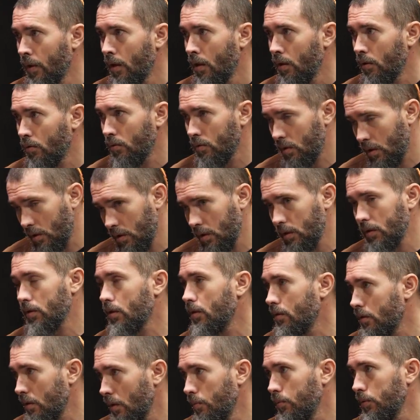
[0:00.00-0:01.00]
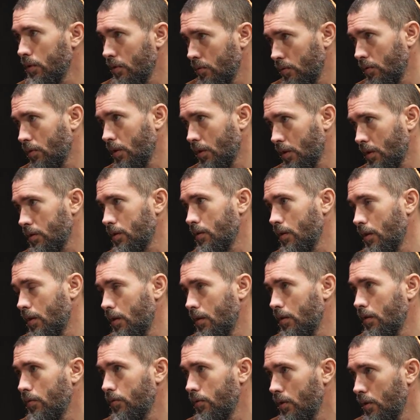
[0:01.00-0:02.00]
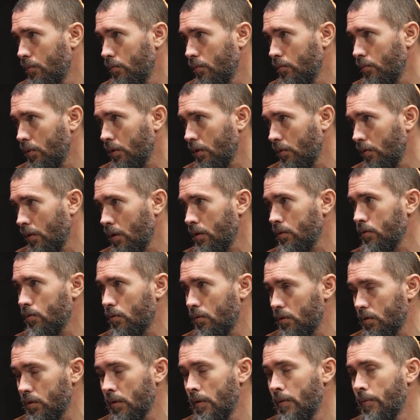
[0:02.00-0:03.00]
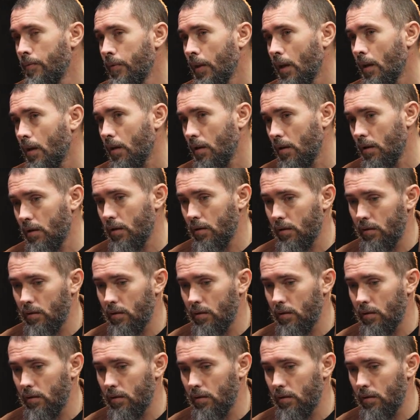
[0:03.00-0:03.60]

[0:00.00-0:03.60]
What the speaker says: That is, the concept of just the same oil was born,